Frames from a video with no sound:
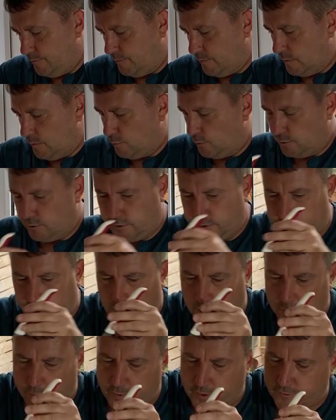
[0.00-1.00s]
Once you've
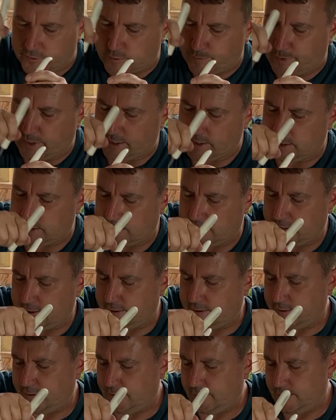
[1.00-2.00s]
got a bit of space there,
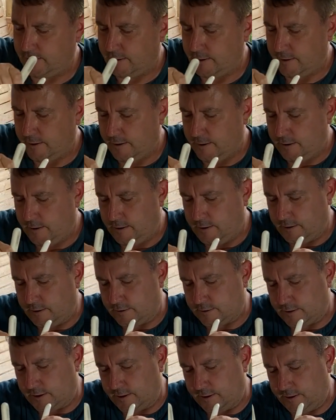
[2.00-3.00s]
it's
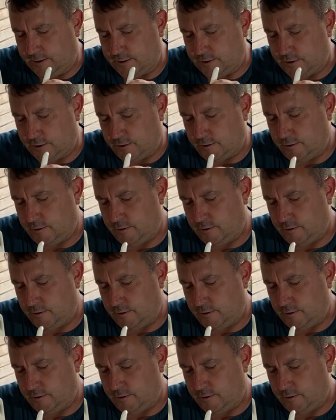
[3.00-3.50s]
then easier.